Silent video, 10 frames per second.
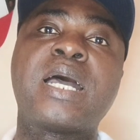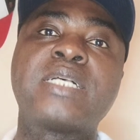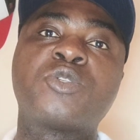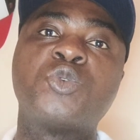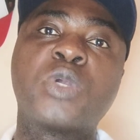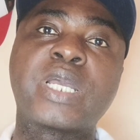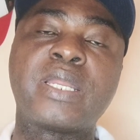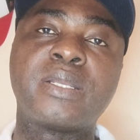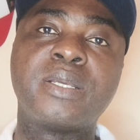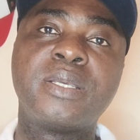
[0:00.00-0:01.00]
as you
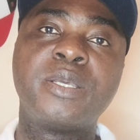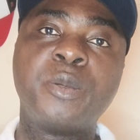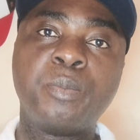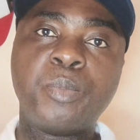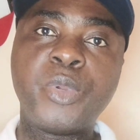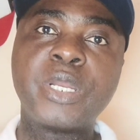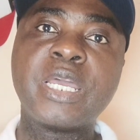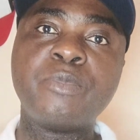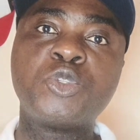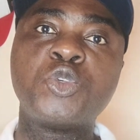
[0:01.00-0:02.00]
can. Bring
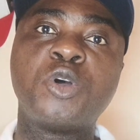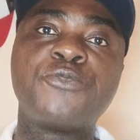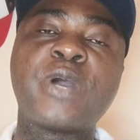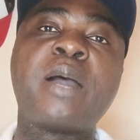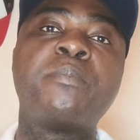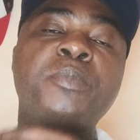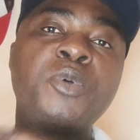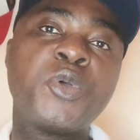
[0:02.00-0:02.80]
them into your farm,